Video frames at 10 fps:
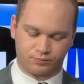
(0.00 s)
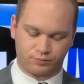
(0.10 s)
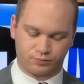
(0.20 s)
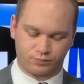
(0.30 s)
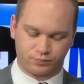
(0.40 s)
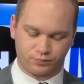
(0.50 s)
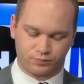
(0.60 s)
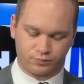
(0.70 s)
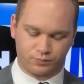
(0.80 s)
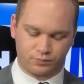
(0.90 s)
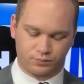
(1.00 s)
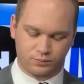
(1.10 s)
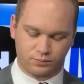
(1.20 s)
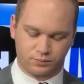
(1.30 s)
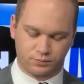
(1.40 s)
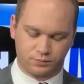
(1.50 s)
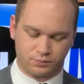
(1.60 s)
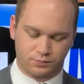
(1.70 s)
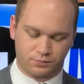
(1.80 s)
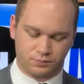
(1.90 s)

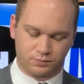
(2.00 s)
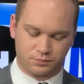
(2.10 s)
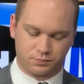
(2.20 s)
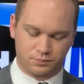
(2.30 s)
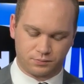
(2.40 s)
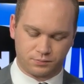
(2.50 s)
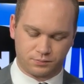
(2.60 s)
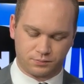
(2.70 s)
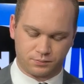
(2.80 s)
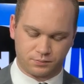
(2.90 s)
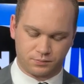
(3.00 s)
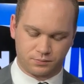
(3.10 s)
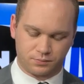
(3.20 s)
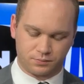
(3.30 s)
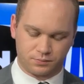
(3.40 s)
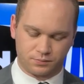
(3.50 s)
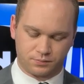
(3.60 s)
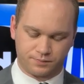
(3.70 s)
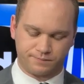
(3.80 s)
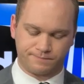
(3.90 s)

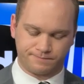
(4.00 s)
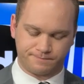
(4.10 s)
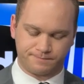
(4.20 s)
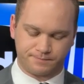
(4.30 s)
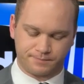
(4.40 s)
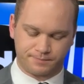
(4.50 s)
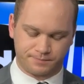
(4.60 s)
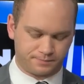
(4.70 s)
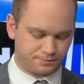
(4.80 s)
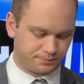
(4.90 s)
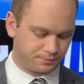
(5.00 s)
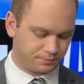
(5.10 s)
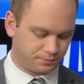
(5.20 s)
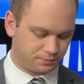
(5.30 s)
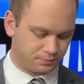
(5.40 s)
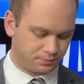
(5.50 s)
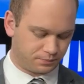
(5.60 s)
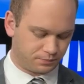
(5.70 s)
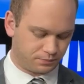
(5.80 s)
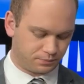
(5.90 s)

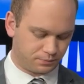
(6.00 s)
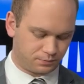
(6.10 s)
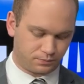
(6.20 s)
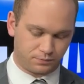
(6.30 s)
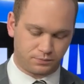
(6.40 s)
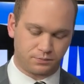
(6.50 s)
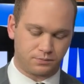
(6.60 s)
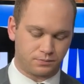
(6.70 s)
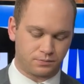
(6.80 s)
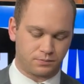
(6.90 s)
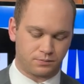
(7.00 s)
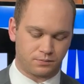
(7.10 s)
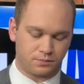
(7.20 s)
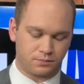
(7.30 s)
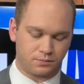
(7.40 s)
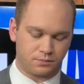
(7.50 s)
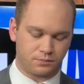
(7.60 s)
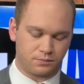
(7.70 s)
The person shown says nothing.